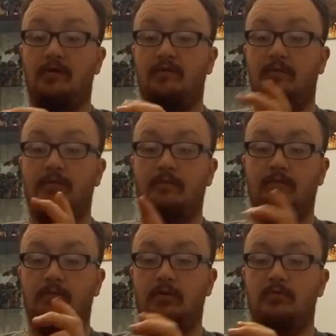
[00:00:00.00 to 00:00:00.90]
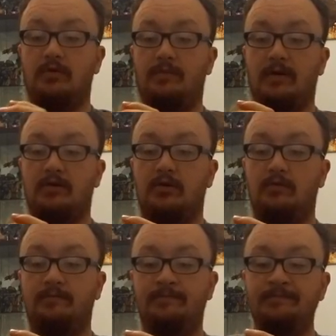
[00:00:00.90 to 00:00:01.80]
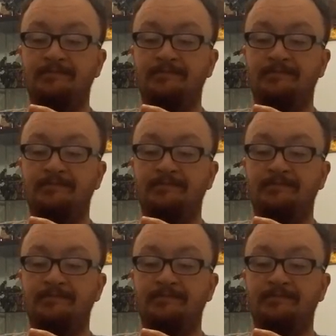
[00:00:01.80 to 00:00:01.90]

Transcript: bot form goes up like so,